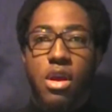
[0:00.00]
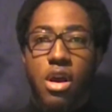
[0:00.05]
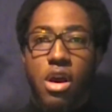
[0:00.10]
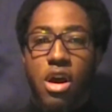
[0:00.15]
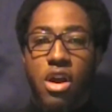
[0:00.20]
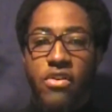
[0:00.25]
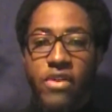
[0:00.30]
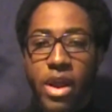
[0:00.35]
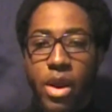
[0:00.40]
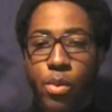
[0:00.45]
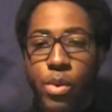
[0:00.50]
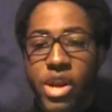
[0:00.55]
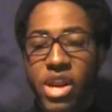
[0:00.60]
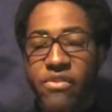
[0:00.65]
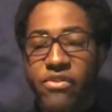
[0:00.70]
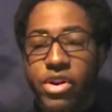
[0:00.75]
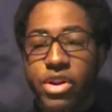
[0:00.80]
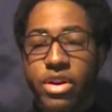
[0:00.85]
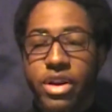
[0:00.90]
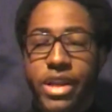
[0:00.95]
Alright,
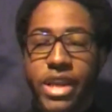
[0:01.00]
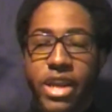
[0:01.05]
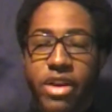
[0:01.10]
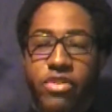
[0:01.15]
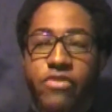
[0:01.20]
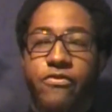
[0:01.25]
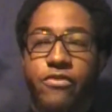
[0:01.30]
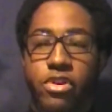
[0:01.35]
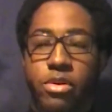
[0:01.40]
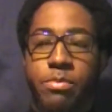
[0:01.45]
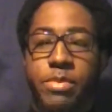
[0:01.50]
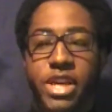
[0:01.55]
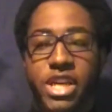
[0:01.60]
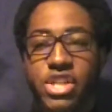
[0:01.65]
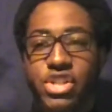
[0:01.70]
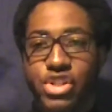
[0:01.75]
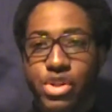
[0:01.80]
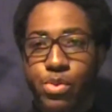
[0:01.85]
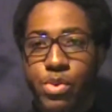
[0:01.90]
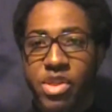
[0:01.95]
whenever you're caring for a
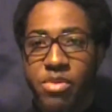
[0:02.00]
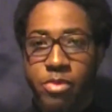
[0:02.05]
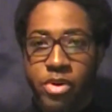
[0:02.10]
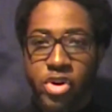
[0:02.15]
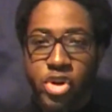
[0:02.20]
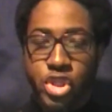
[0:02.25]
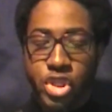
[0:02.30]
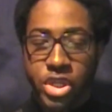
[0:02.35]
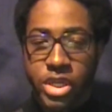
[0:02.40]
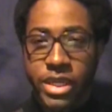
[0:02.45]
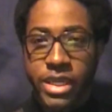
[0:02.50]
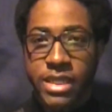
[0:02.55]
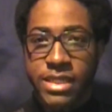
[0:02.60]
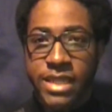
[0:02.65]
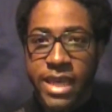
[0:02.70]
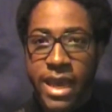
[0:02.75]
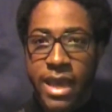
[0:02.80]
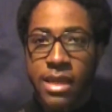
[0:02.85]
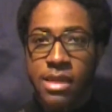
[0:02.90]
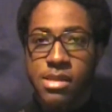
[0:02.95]
patient with peritoneal
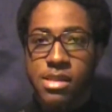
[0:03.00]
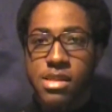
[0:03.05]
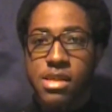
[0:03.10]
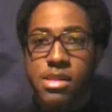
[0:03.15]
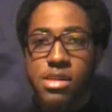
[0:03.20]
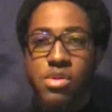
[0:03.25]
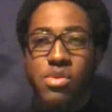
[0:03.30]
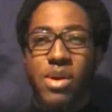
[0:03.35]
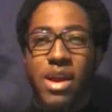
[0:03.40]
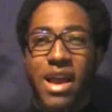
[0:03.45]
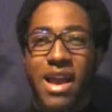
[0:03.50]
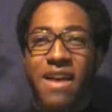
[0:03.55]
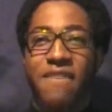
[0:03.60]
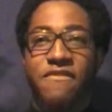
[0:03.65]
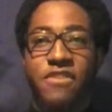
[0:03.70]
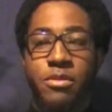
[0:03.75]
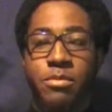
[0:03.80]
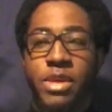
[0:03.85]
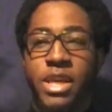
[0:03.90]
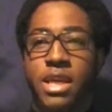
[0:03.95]
dialysis, you
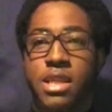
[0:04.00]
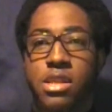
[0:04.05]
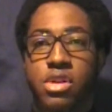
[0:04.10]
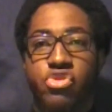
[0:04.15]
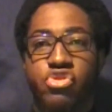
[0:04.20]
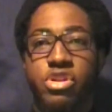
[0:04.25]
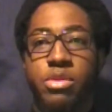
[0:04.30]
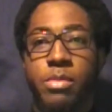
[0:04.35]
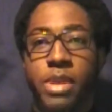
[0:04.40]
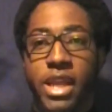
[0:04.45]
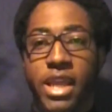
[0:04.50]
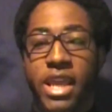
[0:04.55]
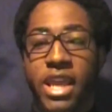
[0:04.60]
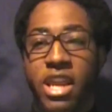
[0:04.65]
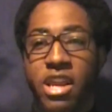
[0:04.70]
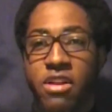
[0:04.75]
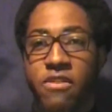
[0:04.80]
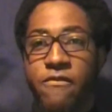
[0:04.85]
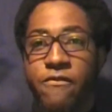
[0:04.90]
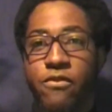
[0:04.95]
have to be extremely
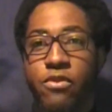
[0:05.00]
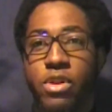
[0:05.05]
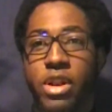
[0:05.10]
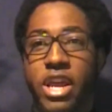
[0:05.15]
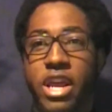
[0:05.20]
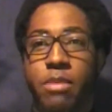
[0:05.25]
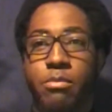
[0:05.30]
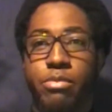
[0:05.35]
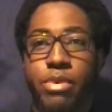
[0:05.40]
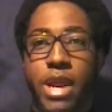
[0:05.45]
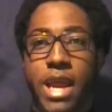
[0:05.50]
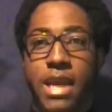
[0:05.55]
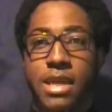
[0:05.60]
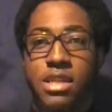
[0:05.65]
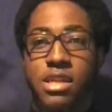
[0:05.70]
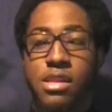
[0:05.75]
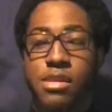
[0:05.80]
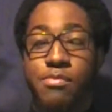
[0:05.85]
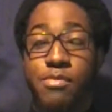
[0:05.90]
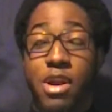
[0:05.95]
careful and
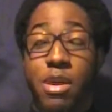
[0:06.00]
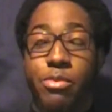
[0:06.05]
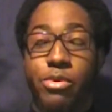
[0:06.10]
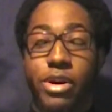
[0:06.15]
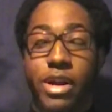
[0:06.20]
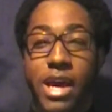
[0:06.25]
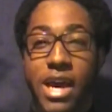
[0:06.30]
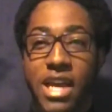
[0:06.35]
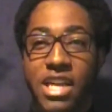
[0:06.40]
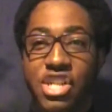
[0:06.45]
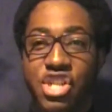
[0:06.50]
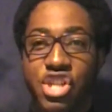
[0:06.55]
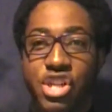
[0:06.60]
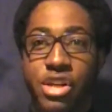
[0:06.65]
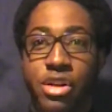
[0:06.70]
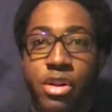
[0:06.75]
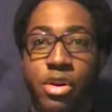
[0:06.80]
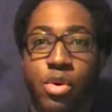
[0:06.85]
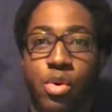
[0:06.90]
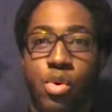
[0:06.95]
practice proper
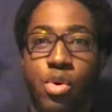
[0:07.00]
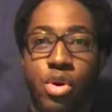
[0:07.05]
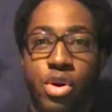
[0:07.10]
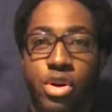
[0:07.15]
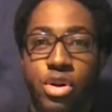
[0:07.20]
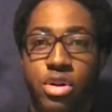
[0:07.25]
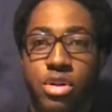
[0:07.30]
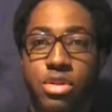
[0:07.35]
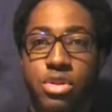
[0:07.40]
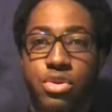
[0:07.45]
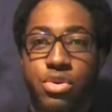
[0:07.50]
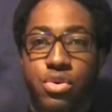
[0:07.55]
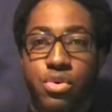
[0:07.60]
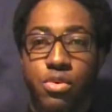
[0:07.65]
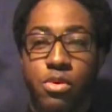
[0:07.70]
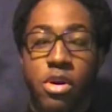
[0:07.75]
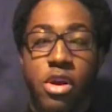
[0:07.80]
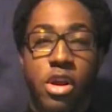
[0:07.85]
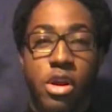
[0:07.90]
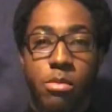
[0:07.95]
hygiene in order
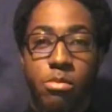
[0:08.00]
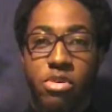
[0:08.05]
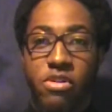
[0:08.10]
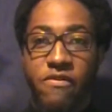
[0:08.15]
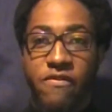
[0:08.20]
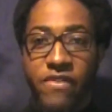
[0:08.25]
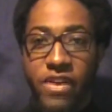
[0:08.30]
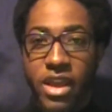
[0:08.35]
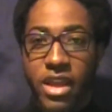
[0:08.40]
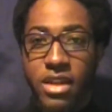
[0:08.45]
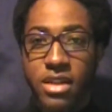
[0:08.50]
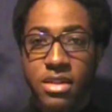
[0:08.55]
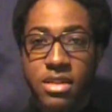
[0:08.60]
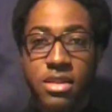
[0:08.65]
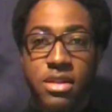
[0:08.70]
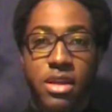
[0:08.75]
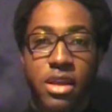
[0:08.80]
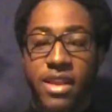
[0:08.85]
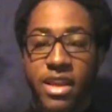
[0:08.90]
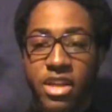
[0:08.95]
to
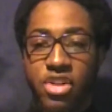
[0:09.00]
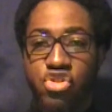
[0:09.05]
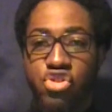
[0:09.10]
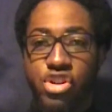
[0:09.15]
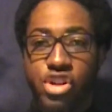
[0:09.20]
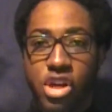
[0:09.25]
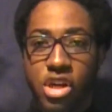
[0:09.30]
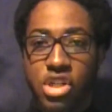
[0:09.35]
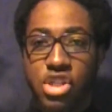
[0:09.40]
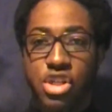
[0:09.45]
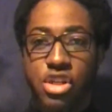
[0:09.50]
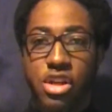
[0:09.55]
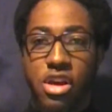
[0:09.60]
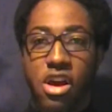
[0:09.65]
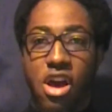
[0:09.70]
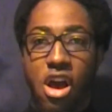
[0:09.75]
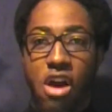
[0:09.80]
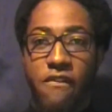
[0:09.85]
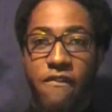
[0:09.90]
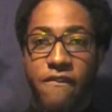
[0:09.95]
prevent the introduction
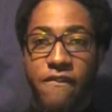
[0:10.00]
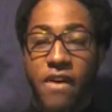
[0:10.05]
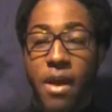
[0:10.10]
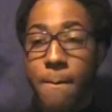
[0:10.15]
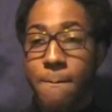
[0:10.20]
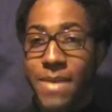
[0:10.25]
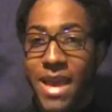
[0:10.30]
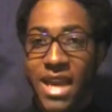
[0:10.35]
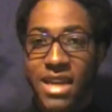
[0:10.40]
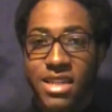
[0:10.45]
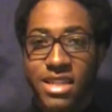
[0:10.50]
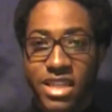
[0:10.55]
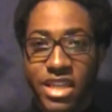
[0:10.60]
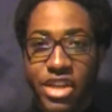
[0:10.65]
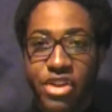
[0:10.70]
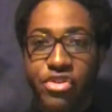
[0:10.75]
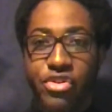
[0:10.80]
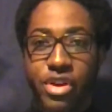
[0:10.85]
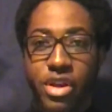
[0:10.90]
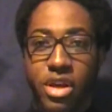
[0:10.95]
of
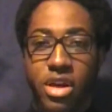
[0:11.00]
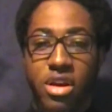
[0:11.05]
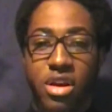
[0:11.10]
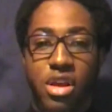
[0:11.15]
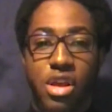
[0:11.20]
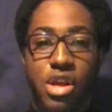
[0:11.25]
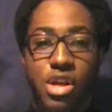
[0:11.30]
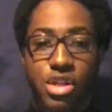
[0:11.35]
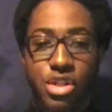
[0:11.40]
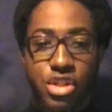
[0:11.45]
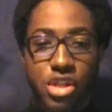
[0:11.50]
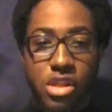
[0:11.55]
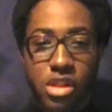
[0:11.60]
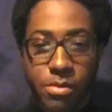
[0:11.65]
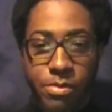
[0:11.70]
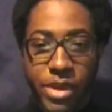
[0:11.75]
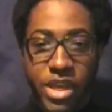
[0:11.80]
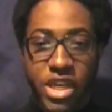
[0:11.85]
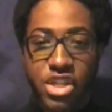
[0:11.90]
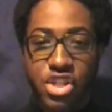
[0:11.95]
bacteria to
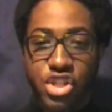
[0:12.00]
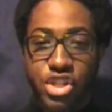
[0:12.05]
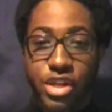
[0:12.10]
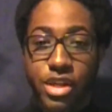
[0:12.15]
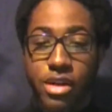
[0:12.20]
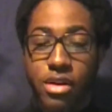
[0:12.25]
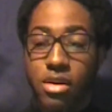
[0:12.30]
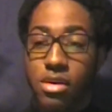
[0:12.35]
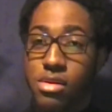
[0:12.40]
the patient.